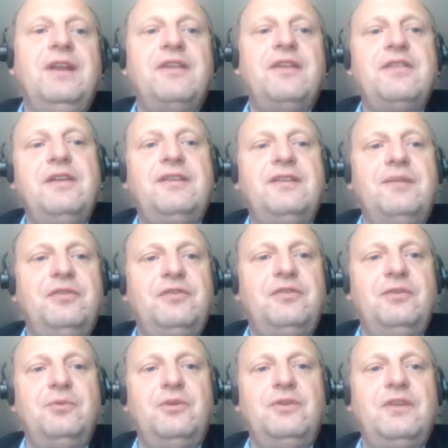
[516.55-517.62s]
And I think some of
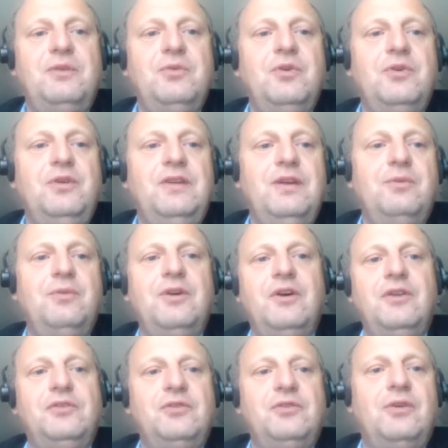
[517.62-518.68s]
the words that we heard here were
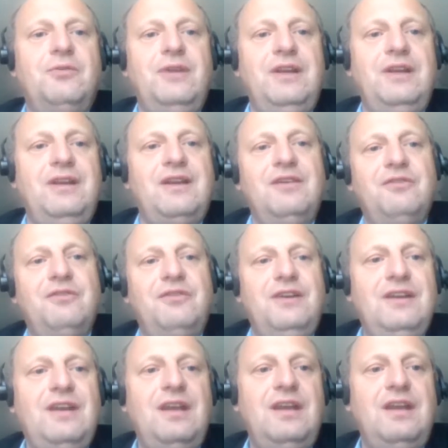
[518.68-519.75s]
also already kind of
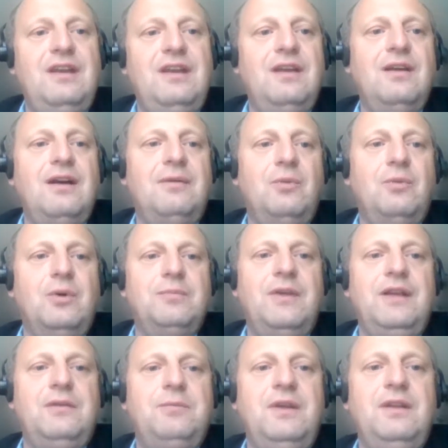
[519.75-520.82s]
indicating what
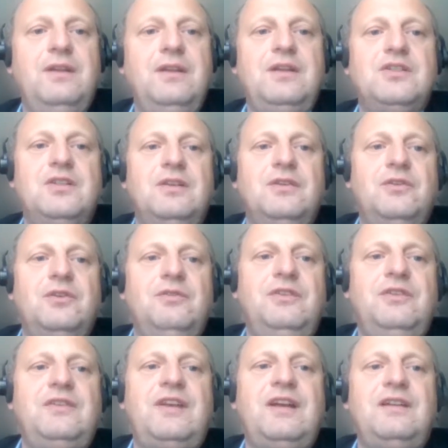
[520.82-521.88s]
might be in the Digital
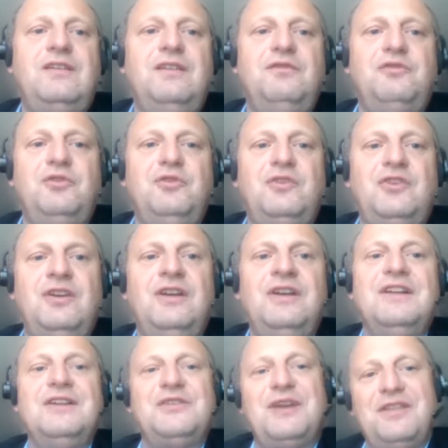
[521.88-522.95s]
Services Act in the future.
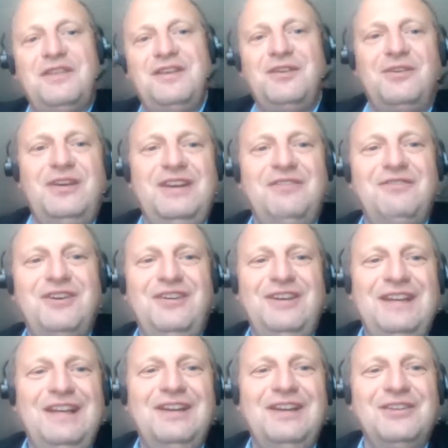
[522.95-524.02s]
So I think already
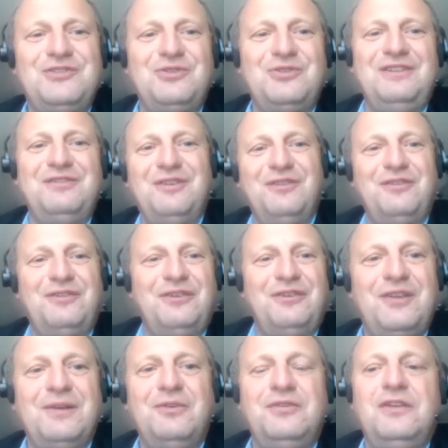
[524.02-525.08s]
very illustrative of
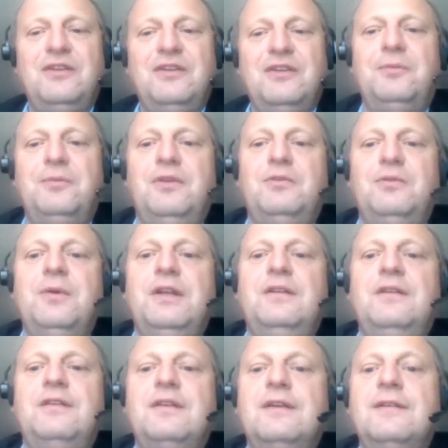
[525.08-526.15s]
some of the topics we might
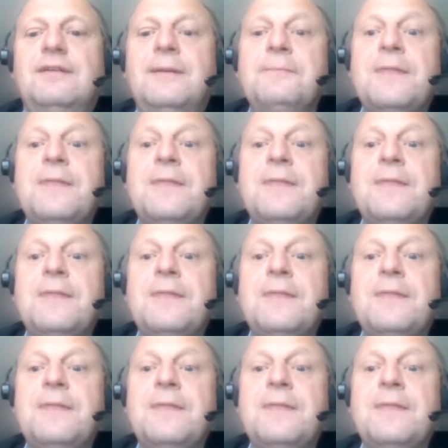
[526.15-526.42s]
discuss.